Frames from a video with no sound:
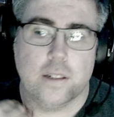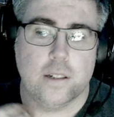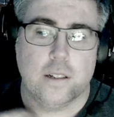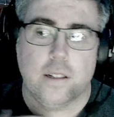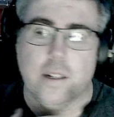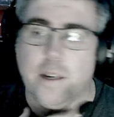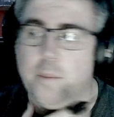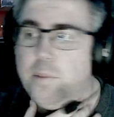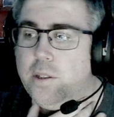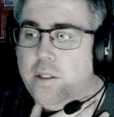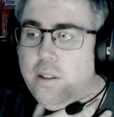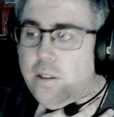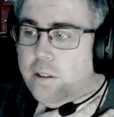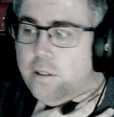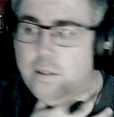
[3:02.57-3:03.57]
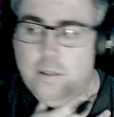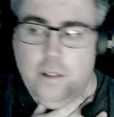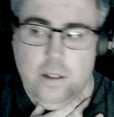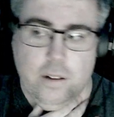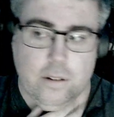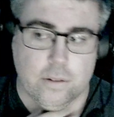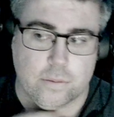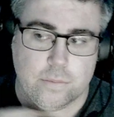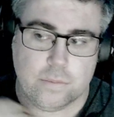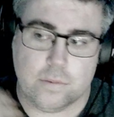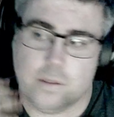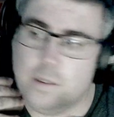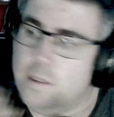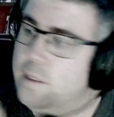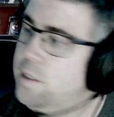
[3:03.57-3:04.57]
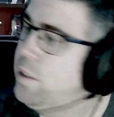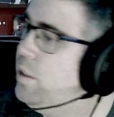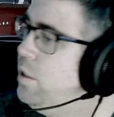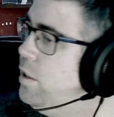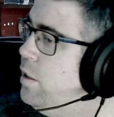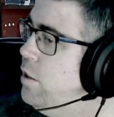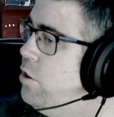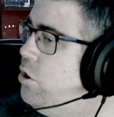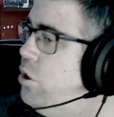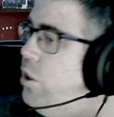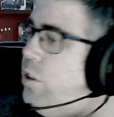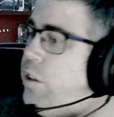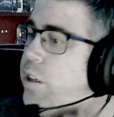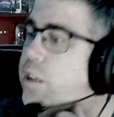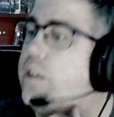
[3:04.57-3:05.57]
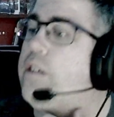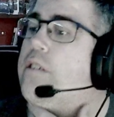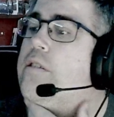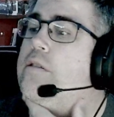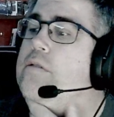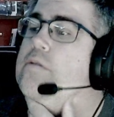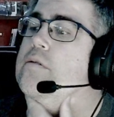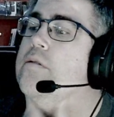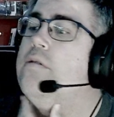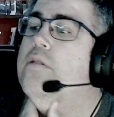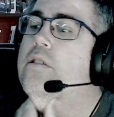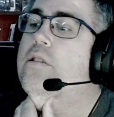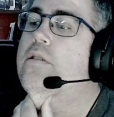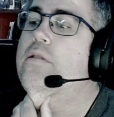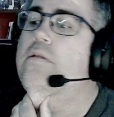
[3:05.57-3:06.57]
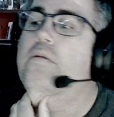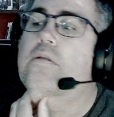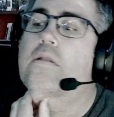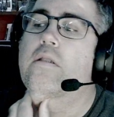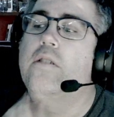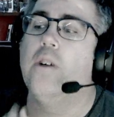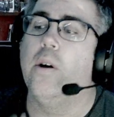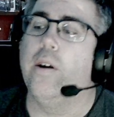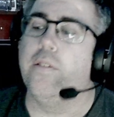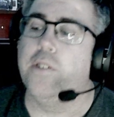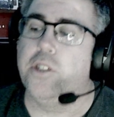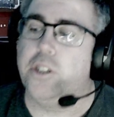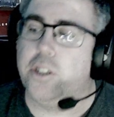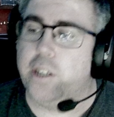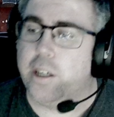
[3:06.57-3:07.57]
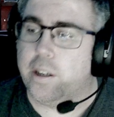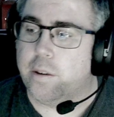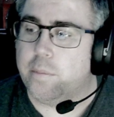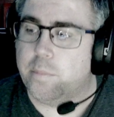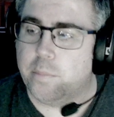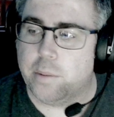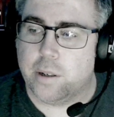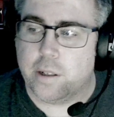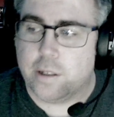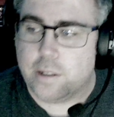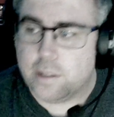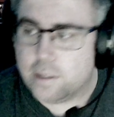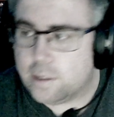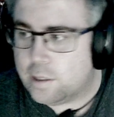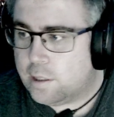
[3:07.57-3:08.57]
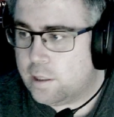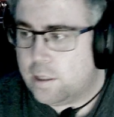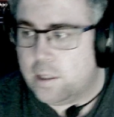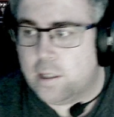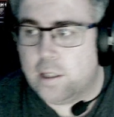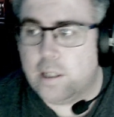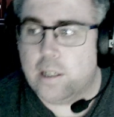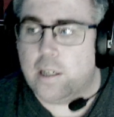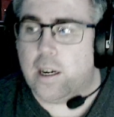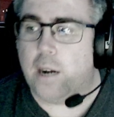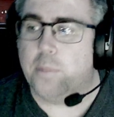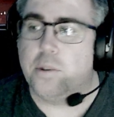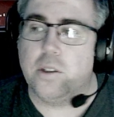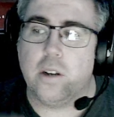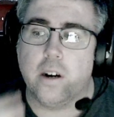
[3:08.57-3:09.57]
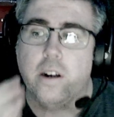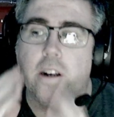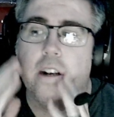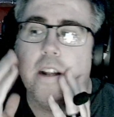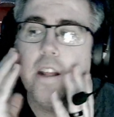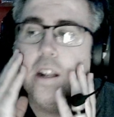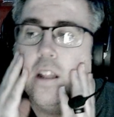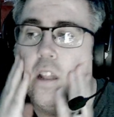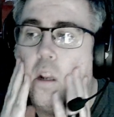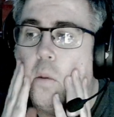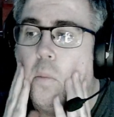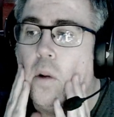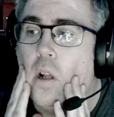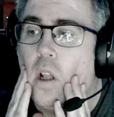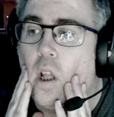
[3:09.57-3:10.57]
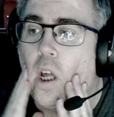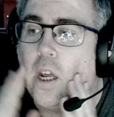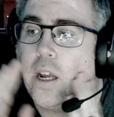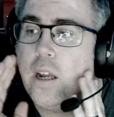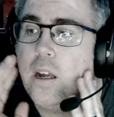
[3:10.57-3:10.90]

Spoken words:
Like I'm still, chunky and don't have a chin, but I'm starting to get a little bit of like